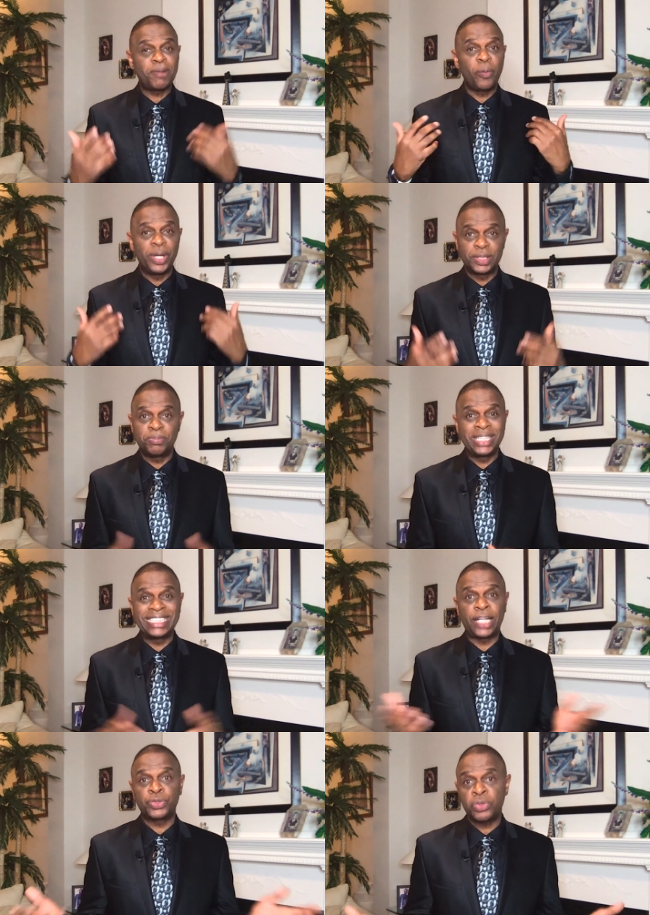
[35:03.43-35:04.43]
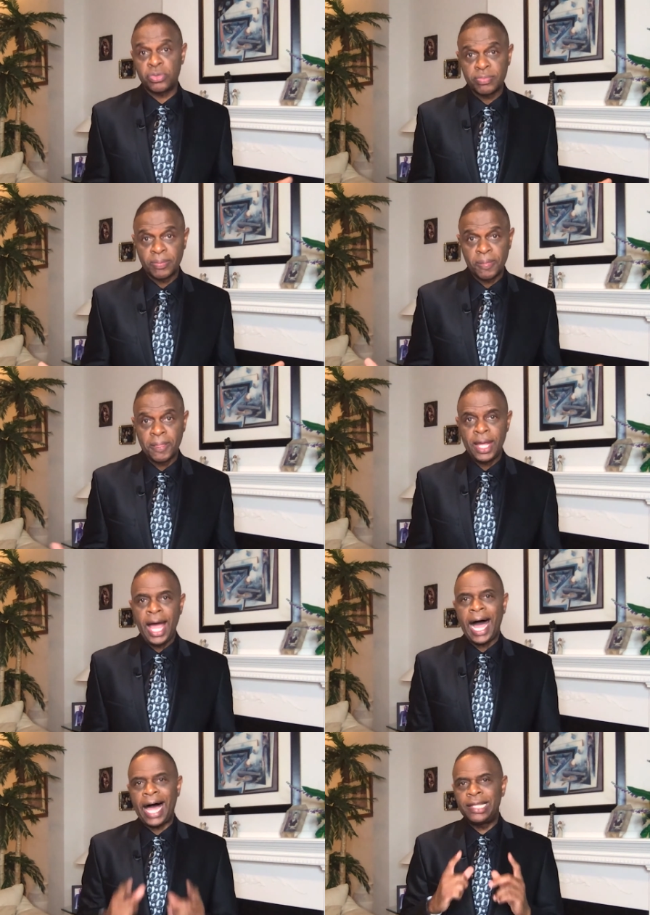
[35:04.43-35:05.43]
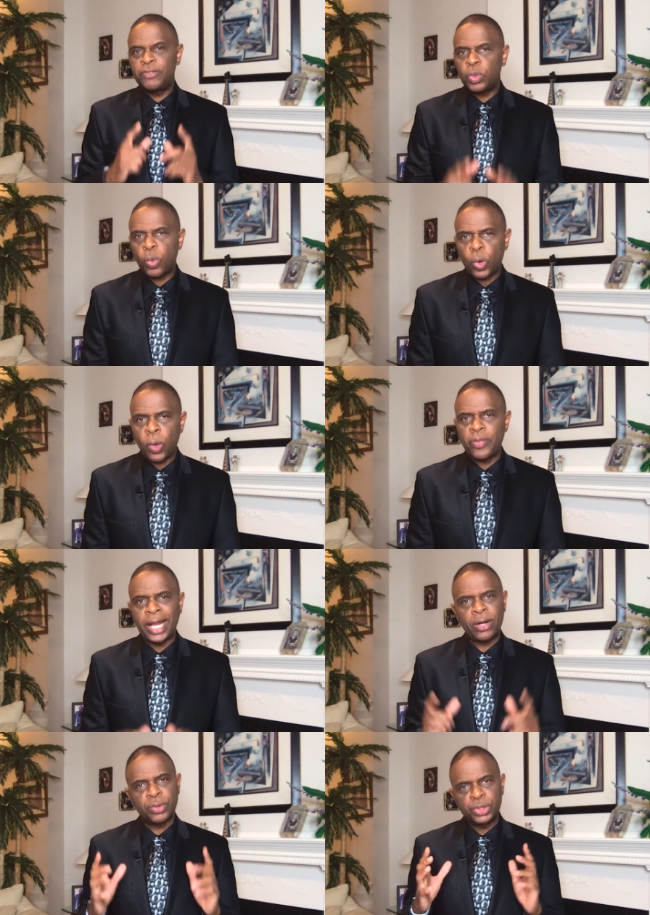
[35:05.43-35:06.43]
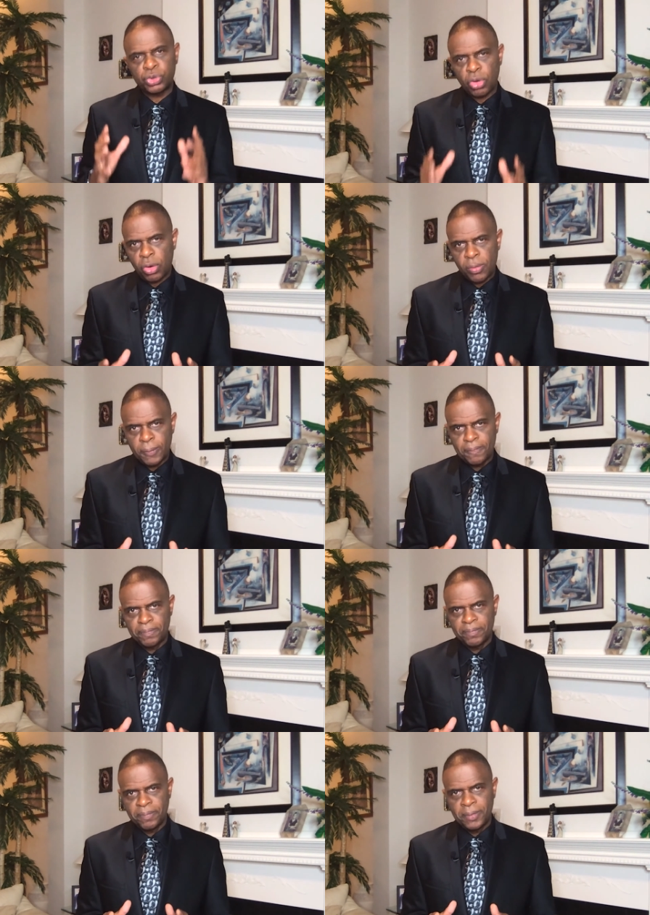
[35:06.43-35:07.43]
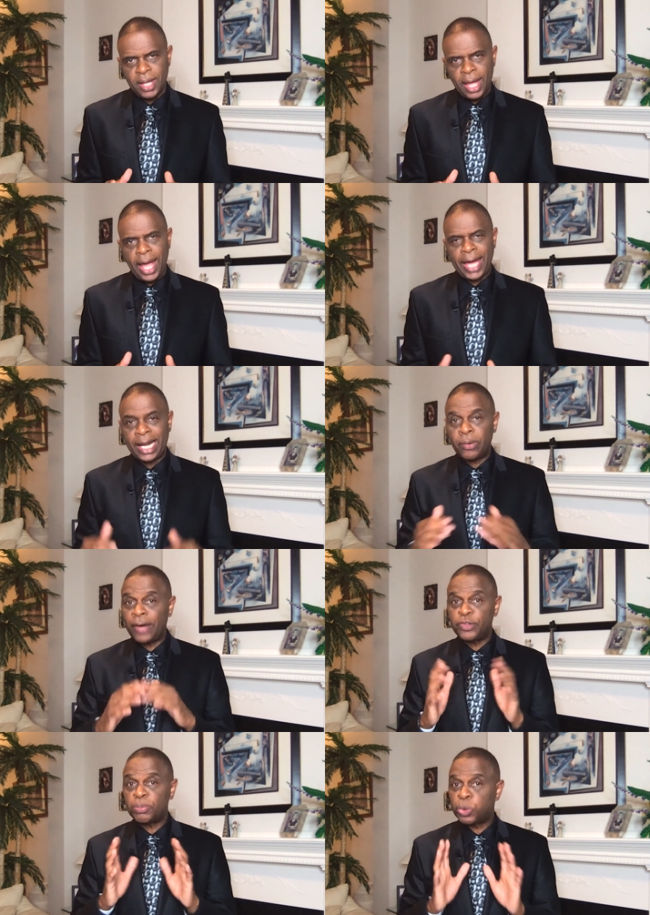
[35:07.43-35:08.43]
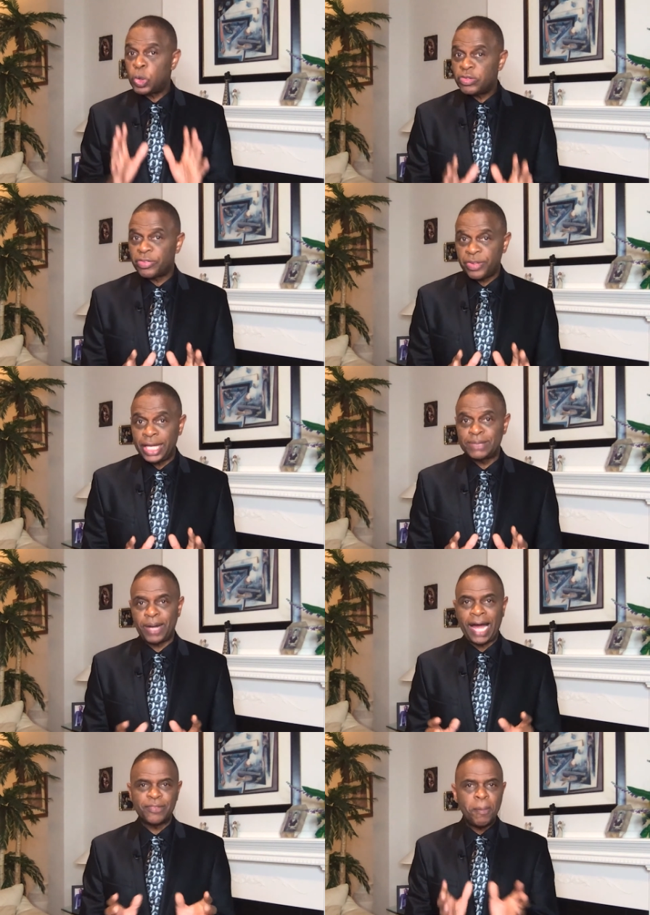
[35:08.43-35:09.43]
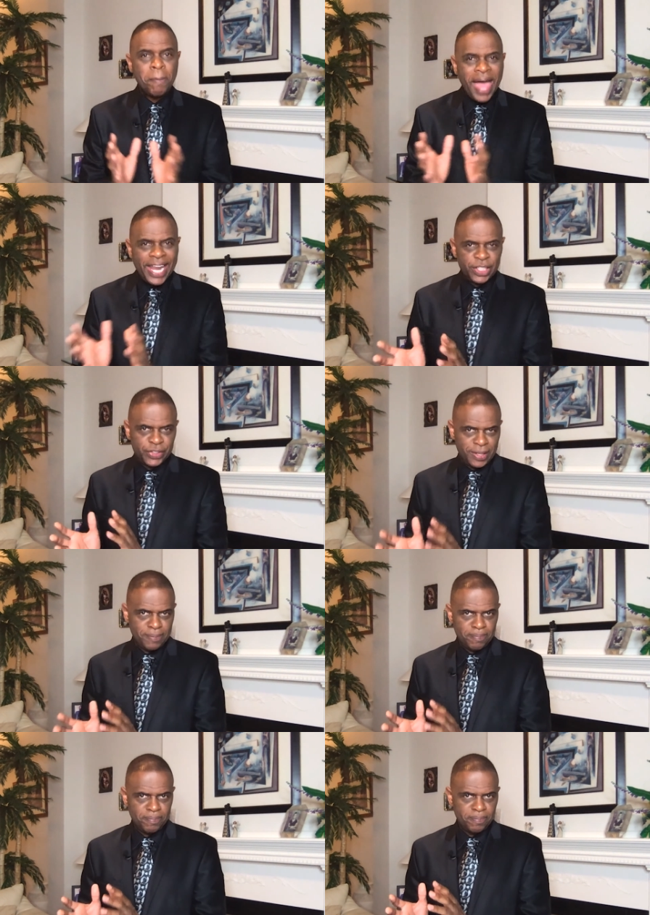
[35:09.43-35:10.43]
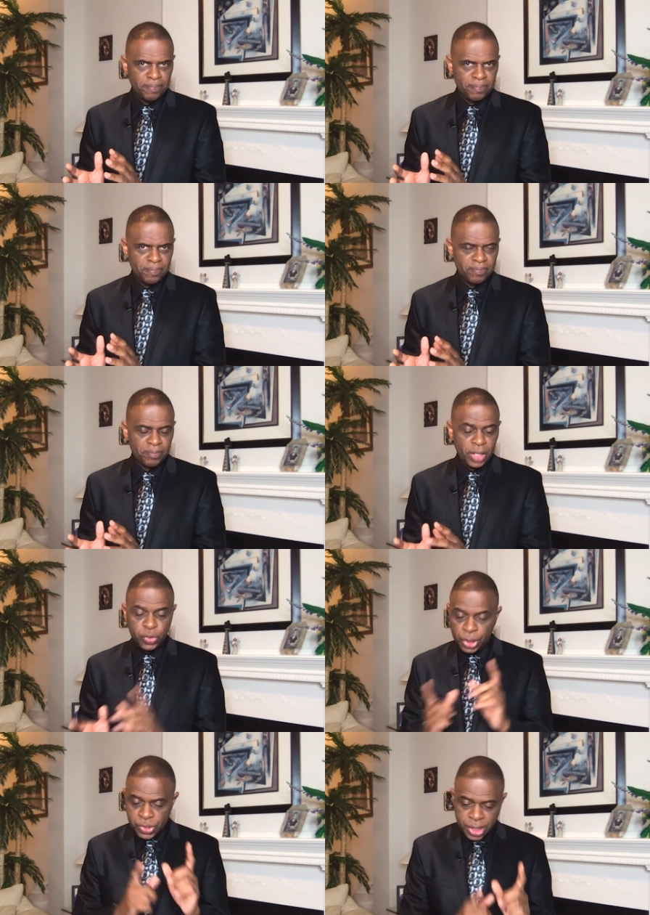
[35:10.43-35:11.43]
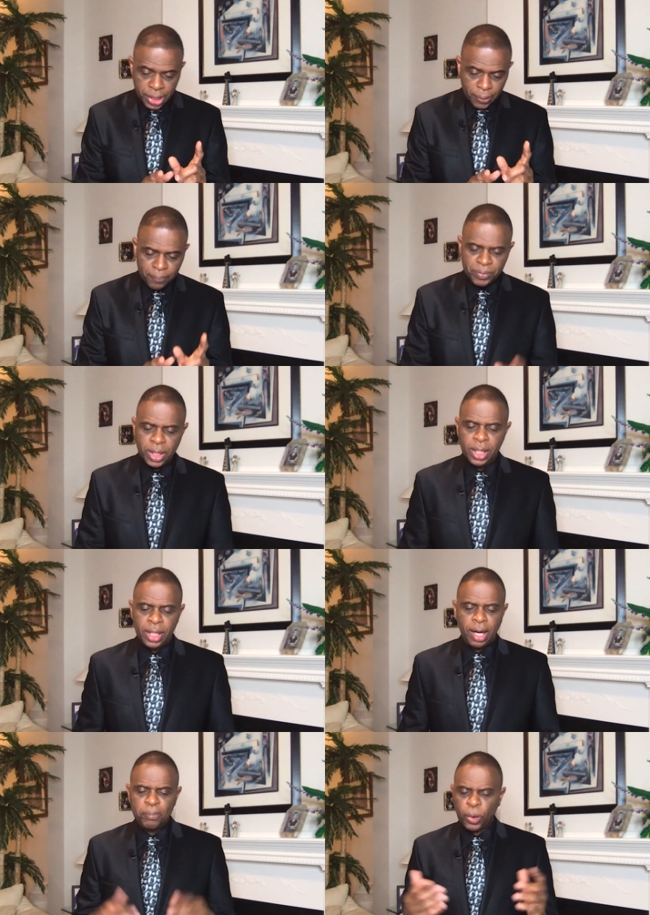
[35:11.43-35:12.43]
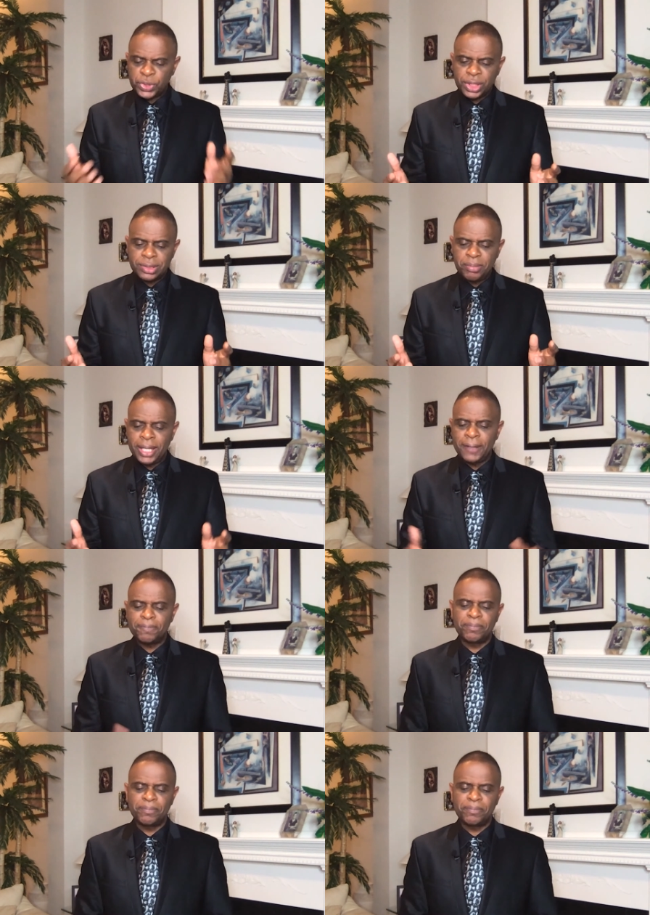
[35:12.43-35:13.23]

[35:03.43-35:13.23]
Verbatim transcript: wish, but it's not true. I live in a world that I don't control. And I don't have to approve of things, but I have to manage them. And so here's the deal. Abortion to me